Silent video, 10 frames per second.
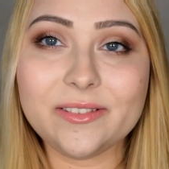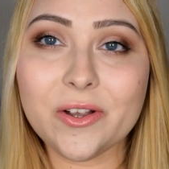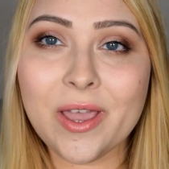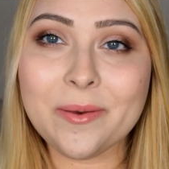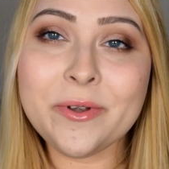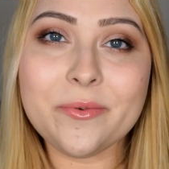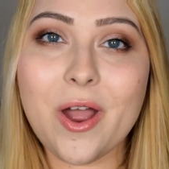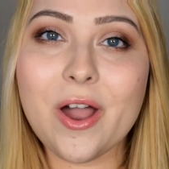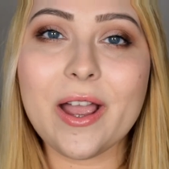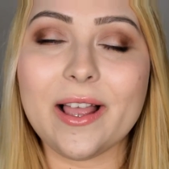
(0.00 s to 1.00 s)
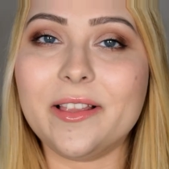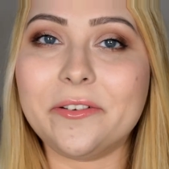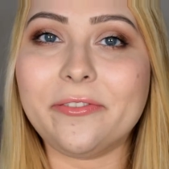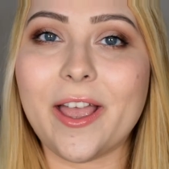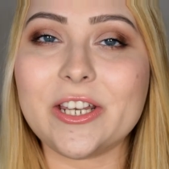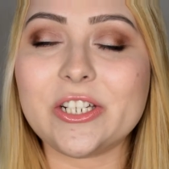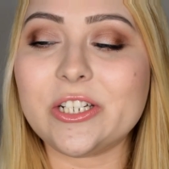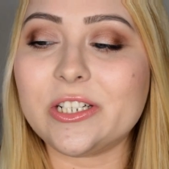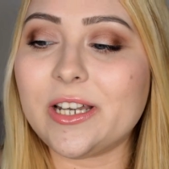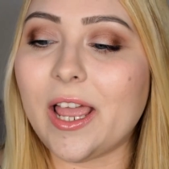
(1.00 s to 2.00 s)
Don't get me wrong, I love
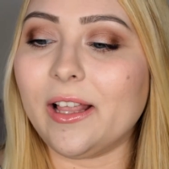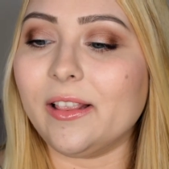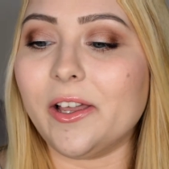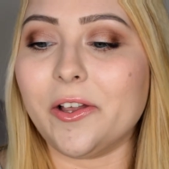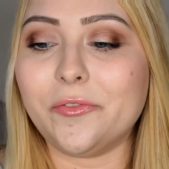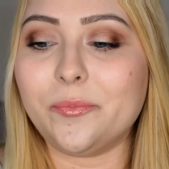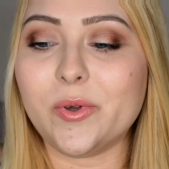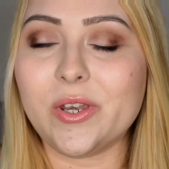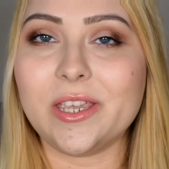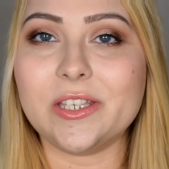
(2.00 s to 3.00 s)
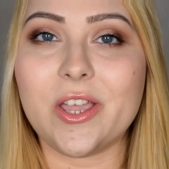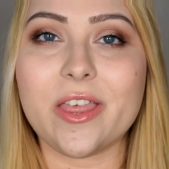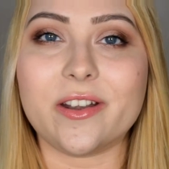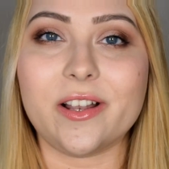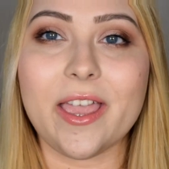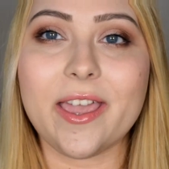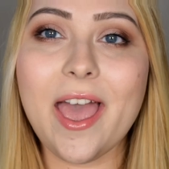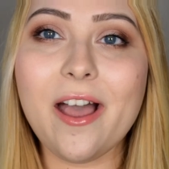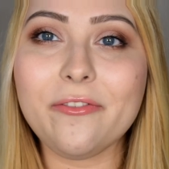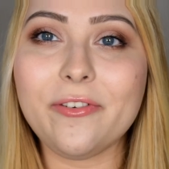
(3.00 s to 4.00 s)
fashion, I love putting together like
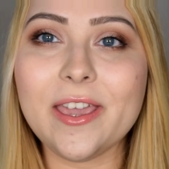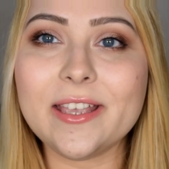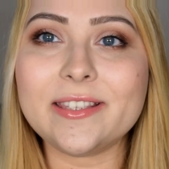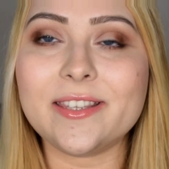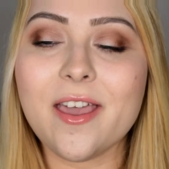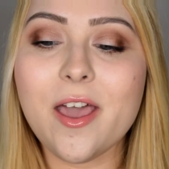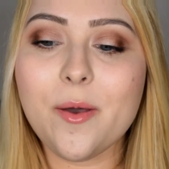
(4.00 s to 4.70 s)
outfits,